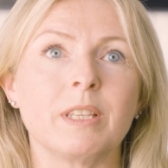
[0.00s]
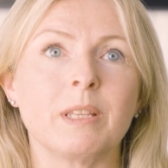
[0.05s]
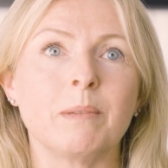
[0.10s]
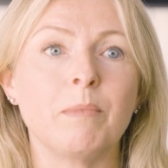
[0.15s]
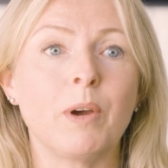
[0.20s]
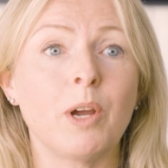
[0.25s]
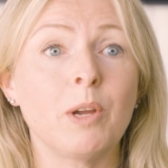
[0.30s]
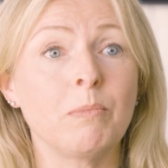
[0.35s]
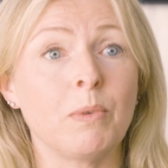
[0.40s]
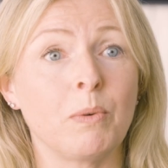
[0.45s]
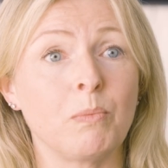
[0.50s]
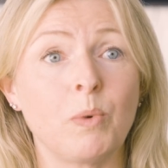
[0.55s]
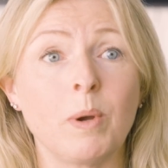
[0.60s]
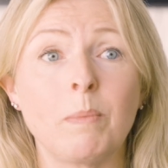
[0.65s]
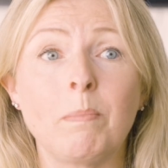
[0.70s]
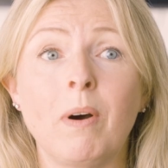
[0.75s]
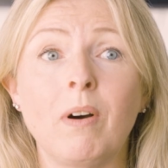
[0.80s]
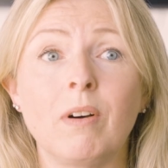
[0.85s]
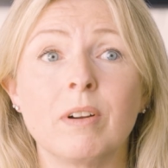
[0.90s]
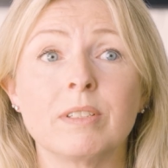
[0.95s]
At the moment,
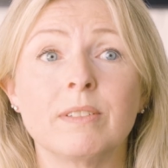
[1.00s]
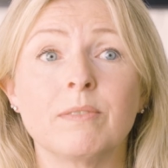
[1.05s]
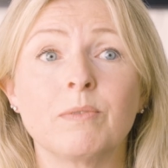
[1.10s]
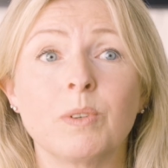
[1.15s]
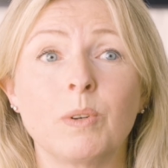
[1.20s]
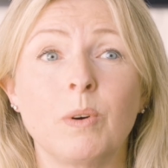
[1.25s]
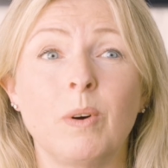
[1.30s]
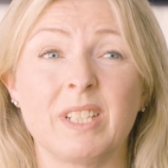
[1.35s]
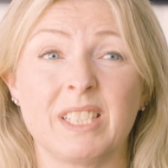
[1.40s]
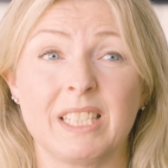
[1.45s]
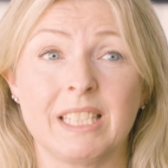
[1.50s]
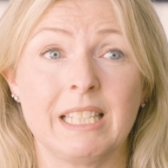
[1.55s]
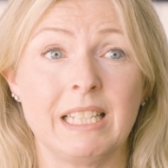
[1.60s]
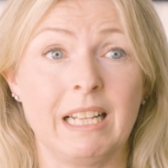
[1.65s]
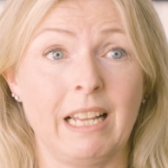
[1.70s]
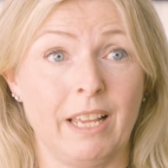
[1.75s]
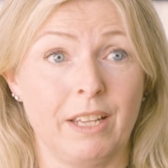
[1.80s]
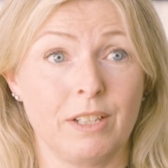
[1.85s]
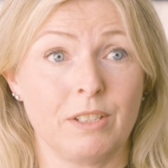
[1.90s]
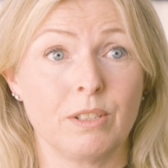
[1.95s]
we're part of quite a
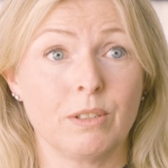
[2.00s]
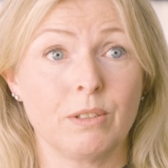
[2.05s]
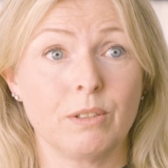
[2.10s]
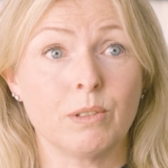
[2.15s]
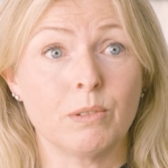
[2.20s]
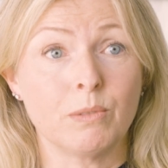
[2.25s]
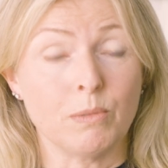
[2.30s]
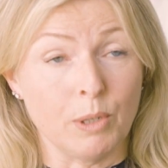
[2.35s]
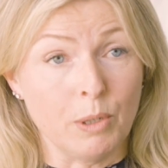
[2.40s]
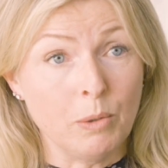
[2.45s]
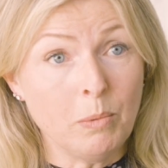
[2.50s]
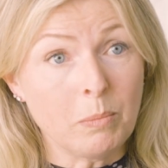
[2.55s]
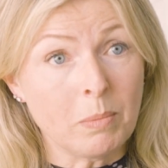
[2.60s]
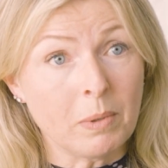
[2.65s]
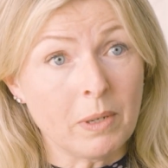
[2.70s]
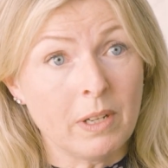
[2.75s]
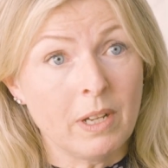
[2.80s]
select group.